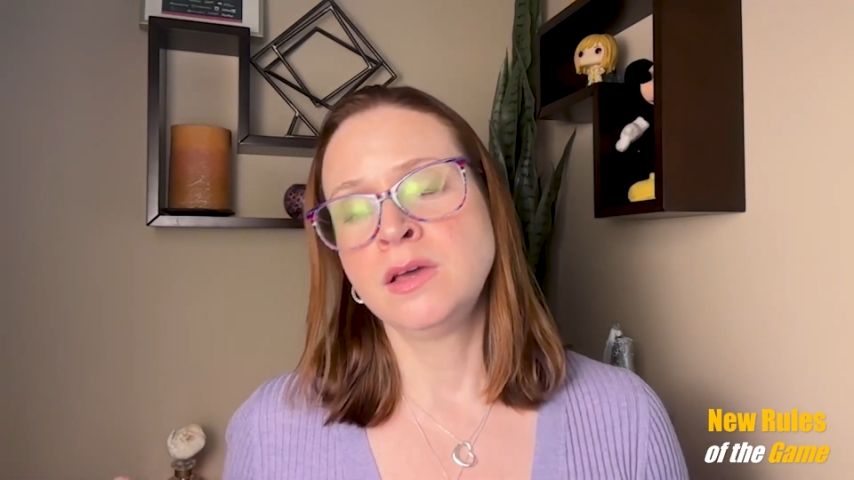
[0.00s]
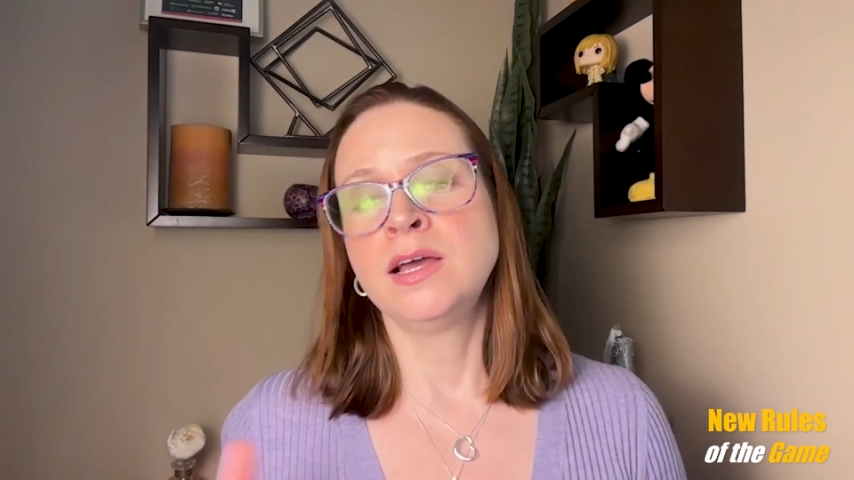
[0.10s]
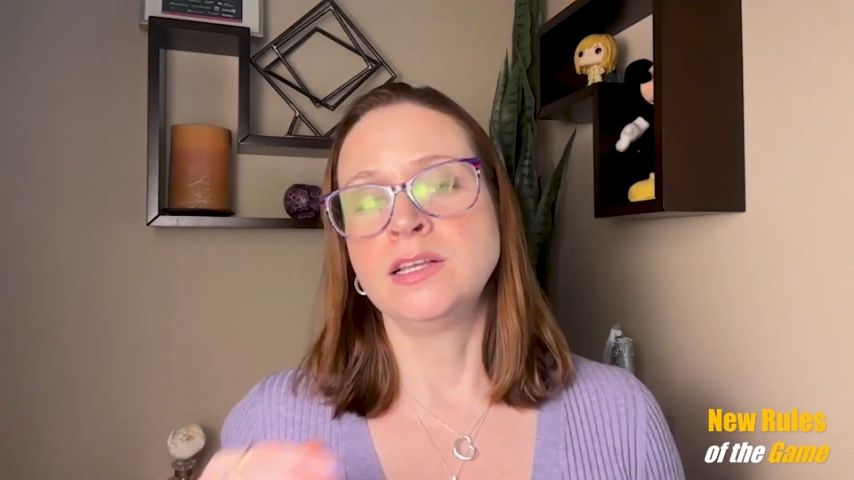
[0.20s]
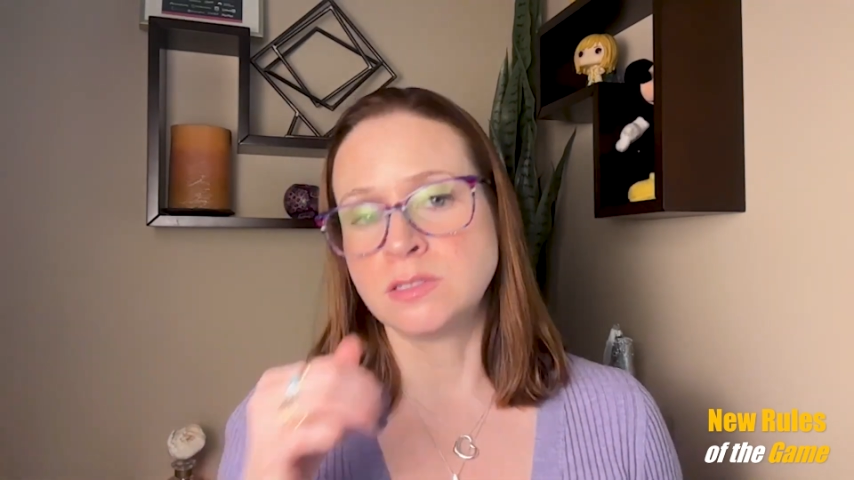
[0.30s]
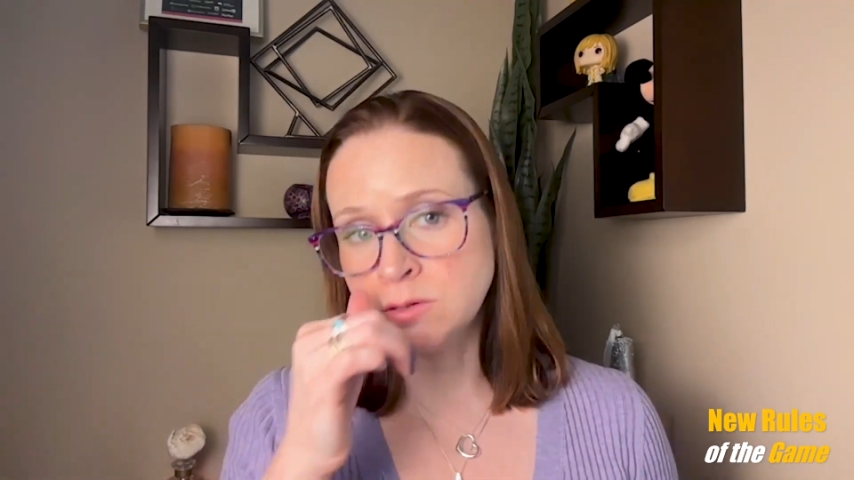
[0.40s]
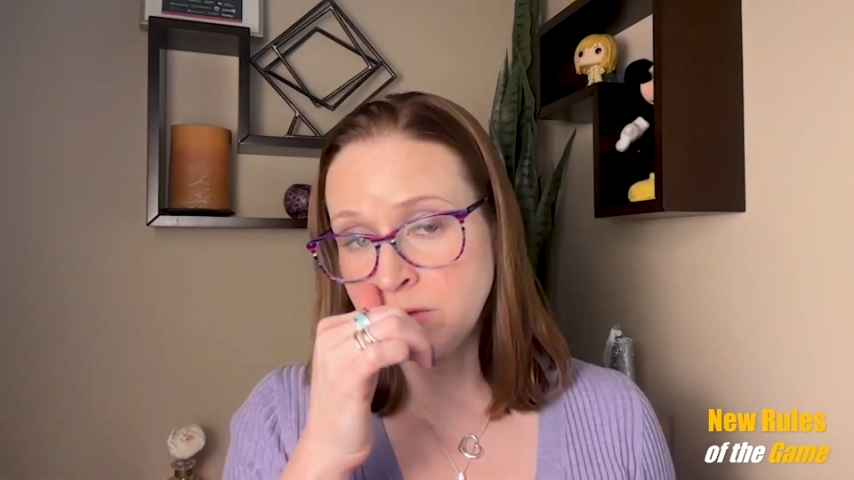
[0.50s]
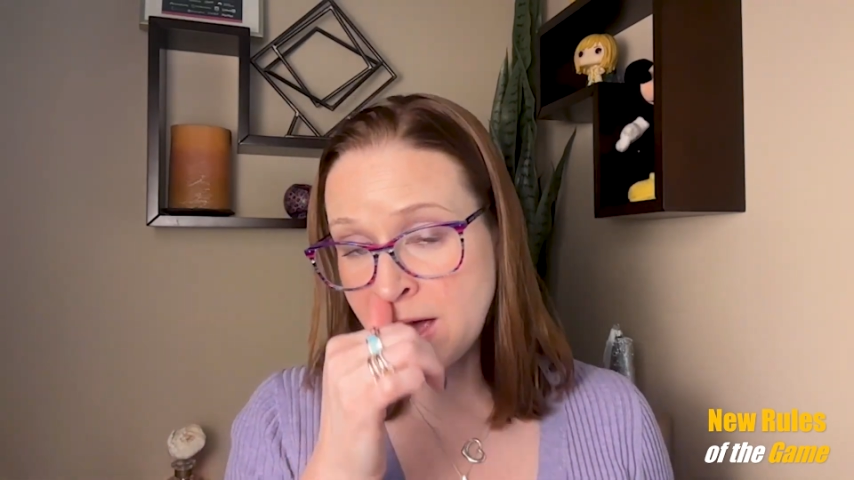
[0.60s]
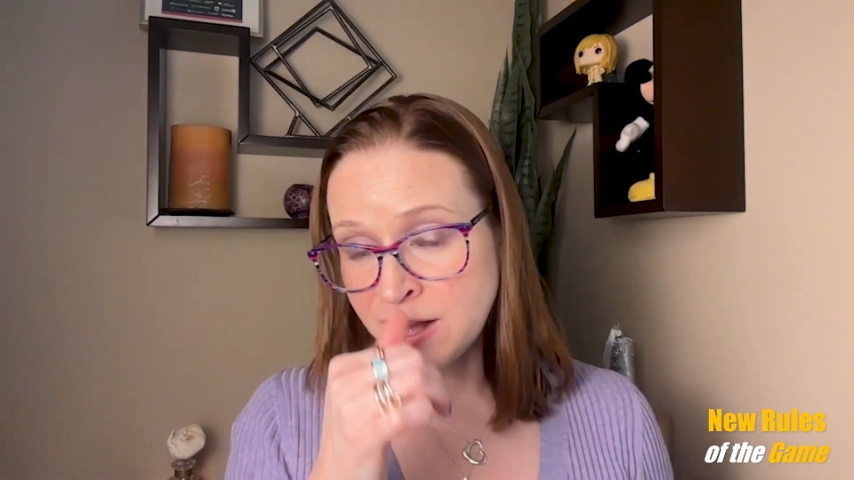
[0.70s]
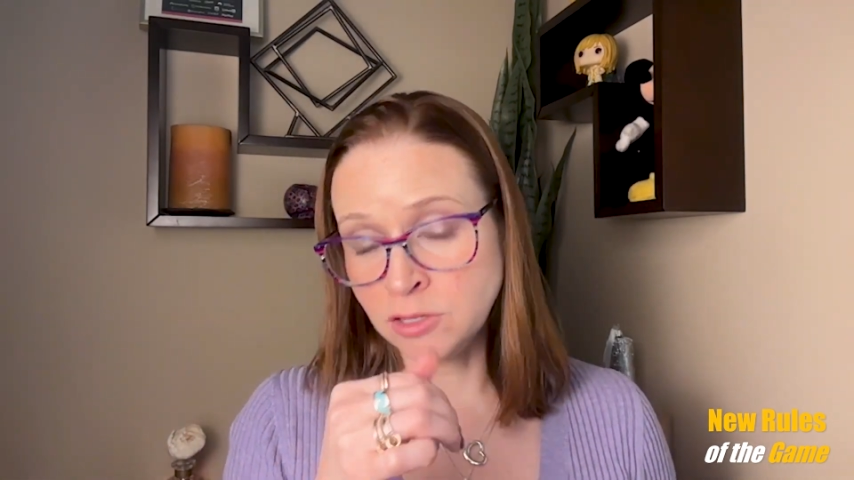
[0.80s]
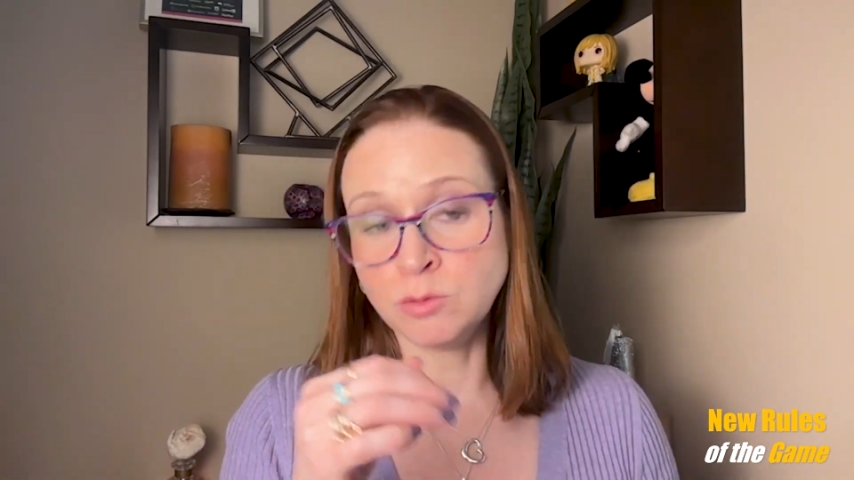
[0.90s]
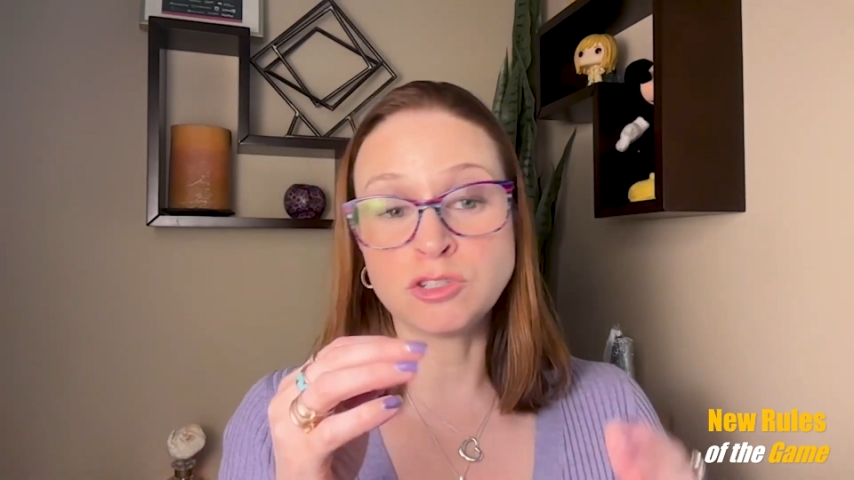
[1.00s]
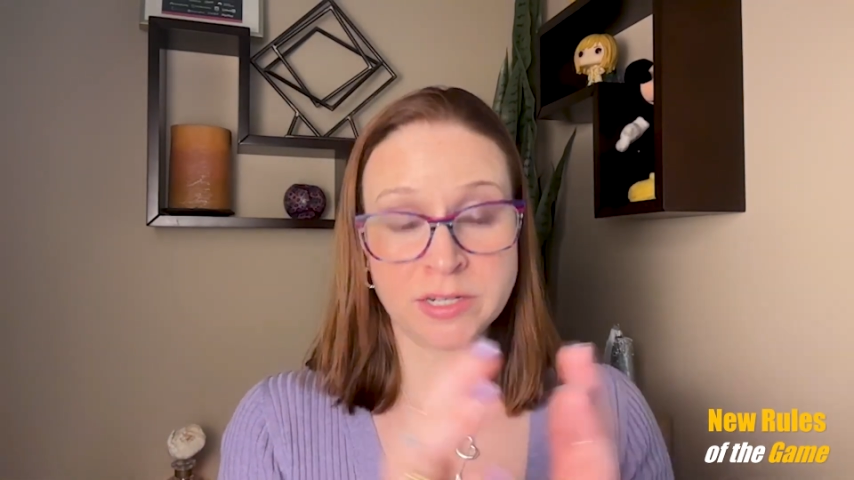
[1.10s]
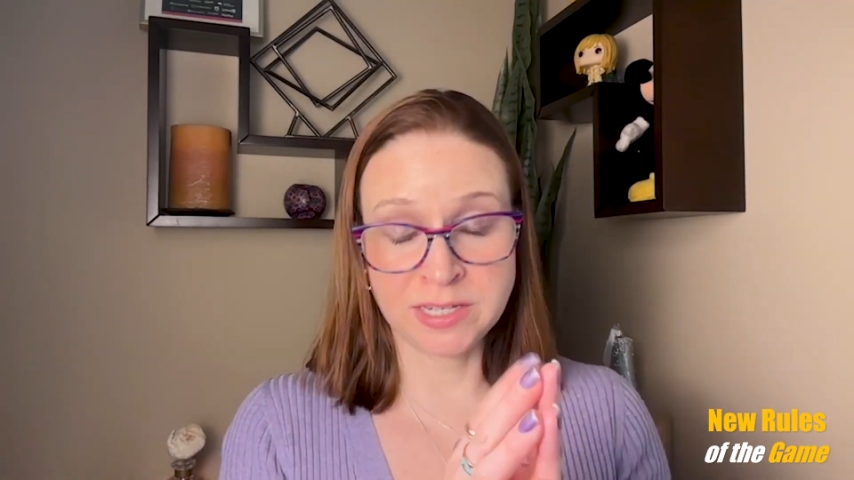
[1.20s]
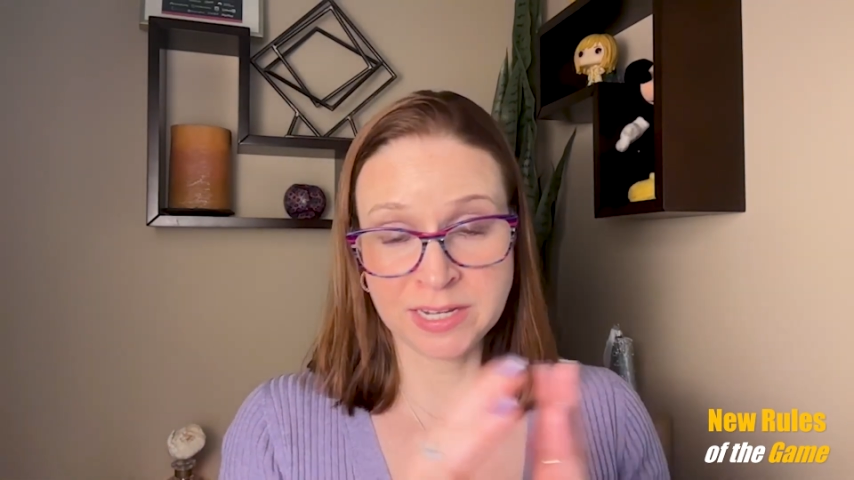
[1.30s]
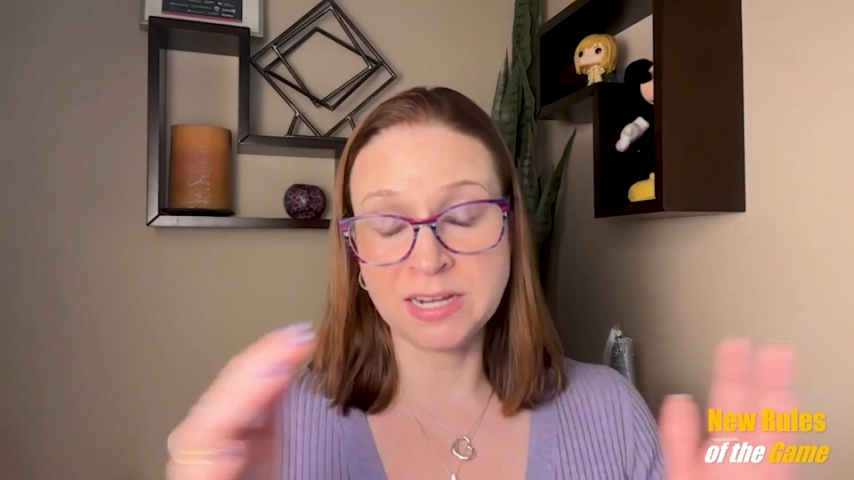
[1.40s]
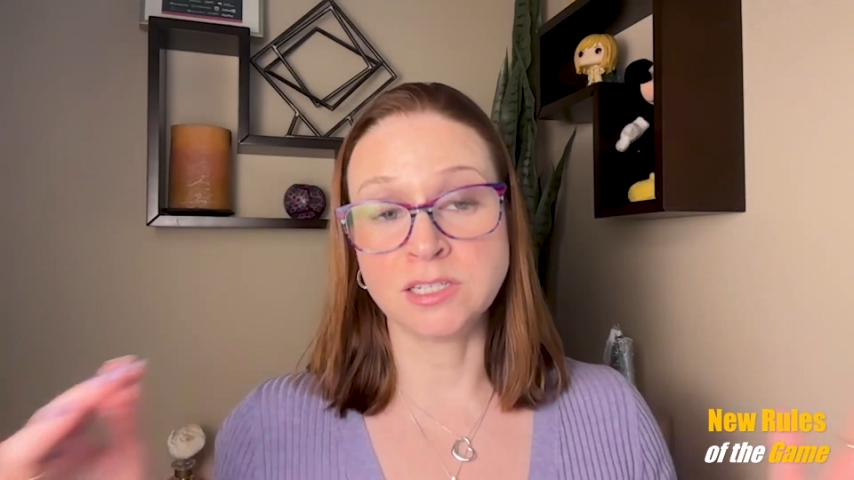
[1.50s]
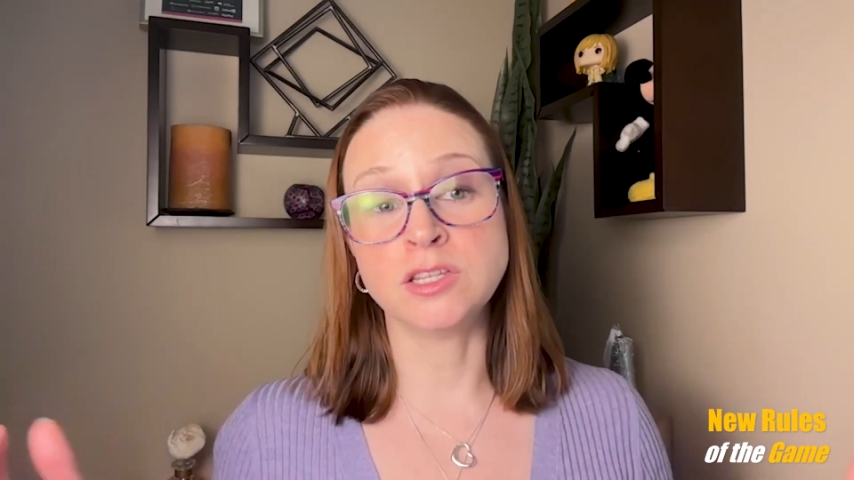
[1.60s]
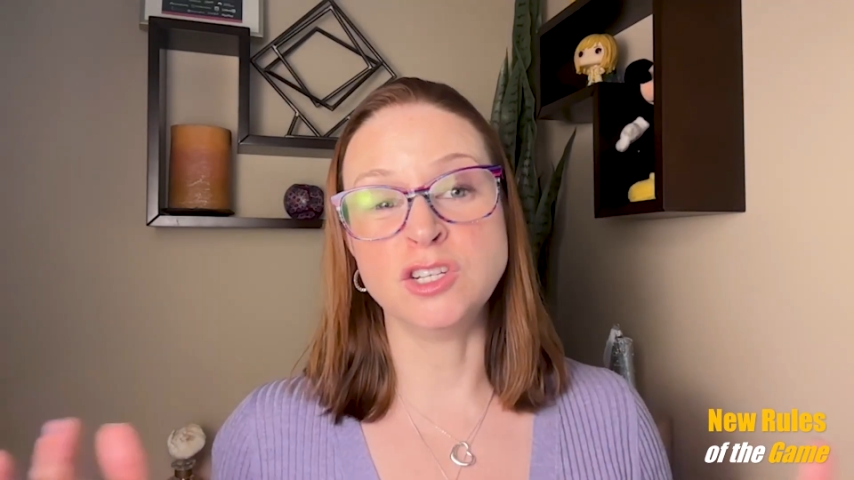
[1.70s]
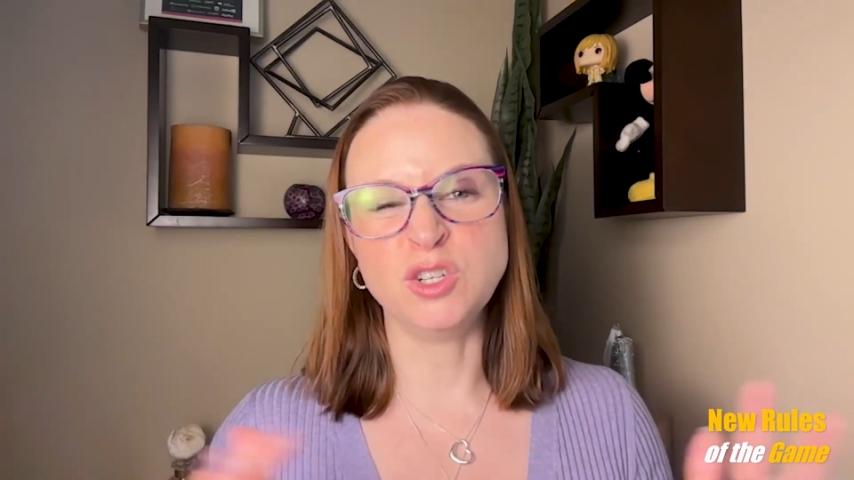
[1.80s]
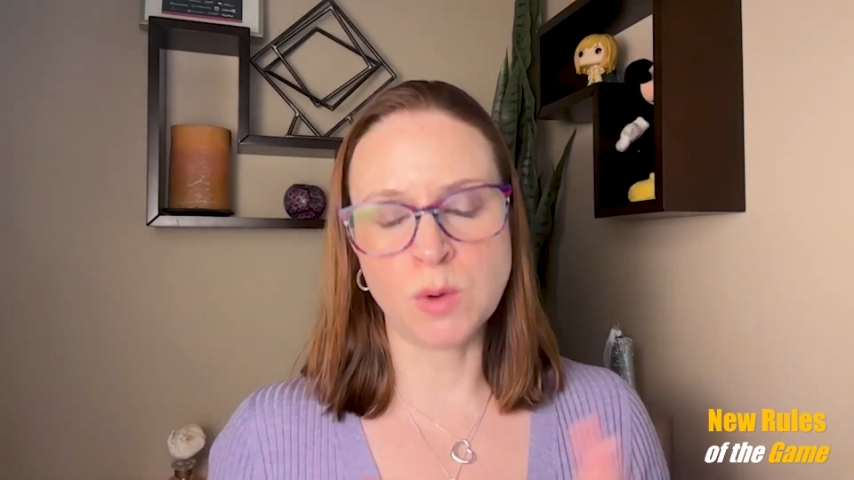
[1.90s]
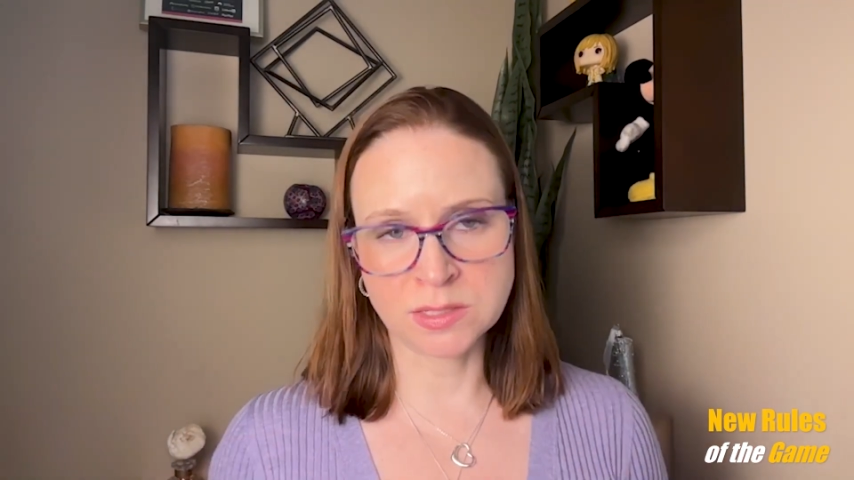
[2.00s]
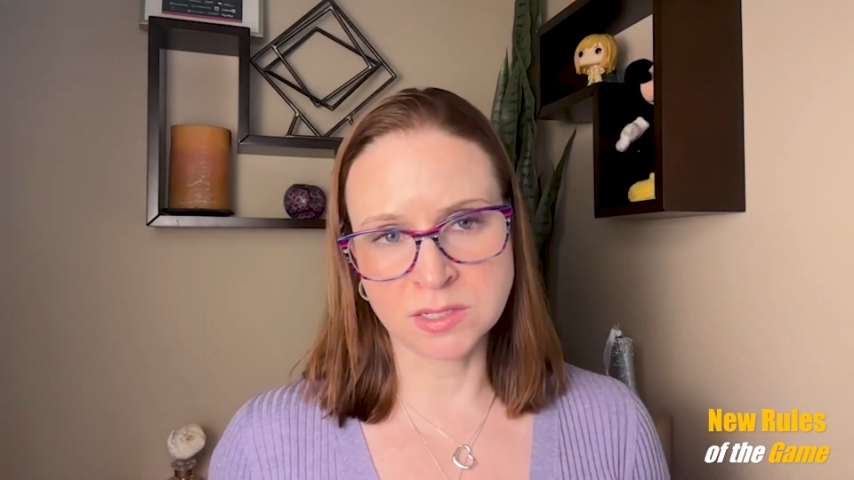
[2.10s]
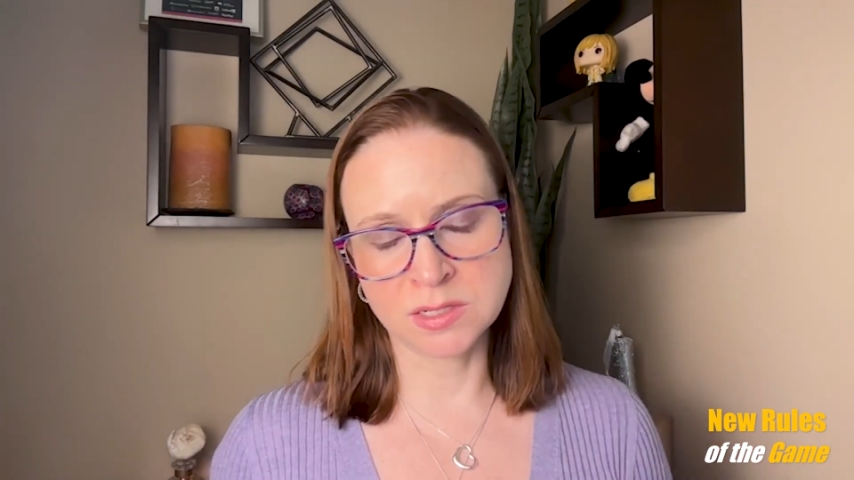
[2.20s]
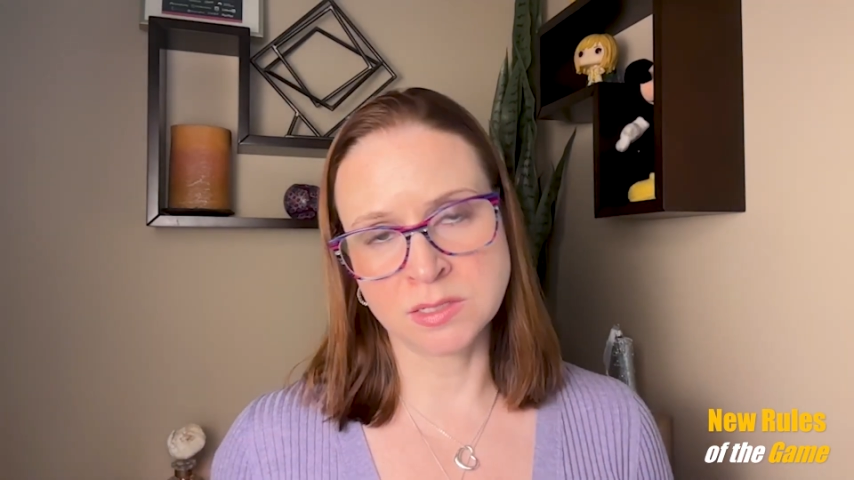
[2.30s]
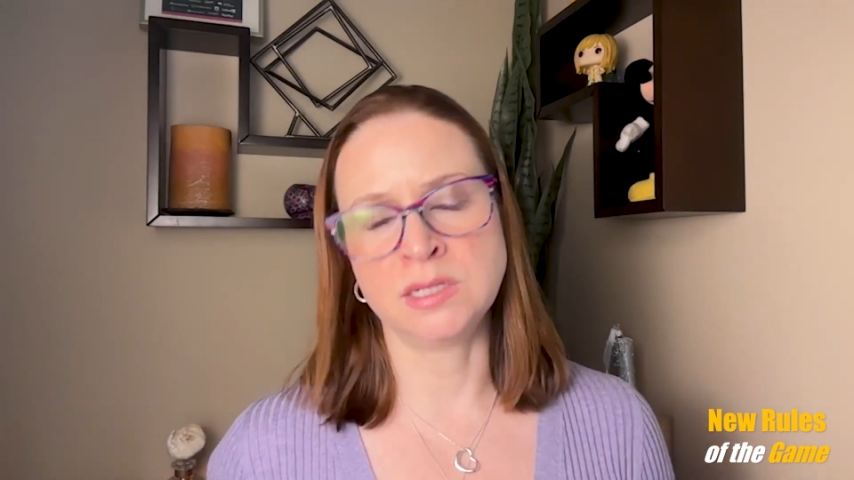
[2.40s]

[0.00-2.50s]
And so then you start to get into the nuances.